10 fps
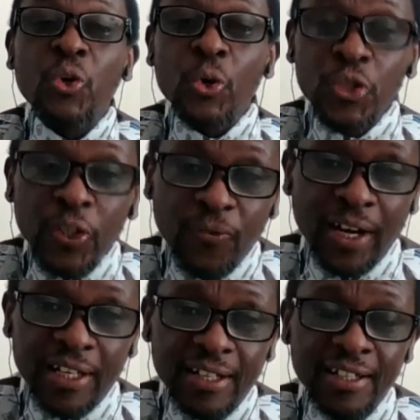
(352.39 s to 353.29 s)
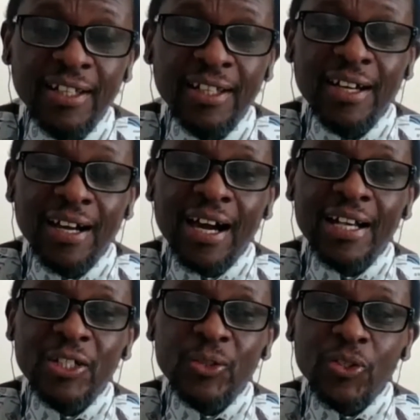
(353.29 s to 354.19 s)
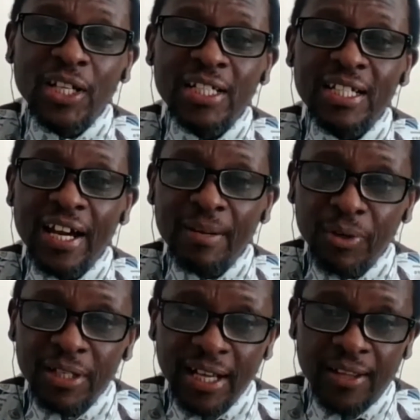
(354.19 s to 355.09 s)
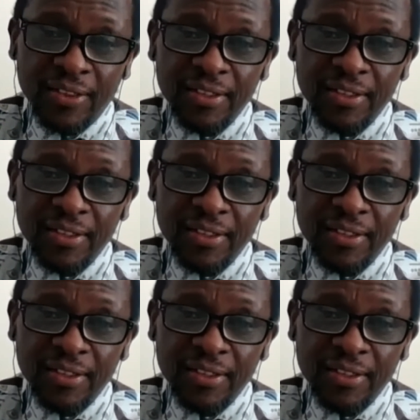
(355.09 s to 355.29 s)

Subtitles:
crucified, and it was a terrible death.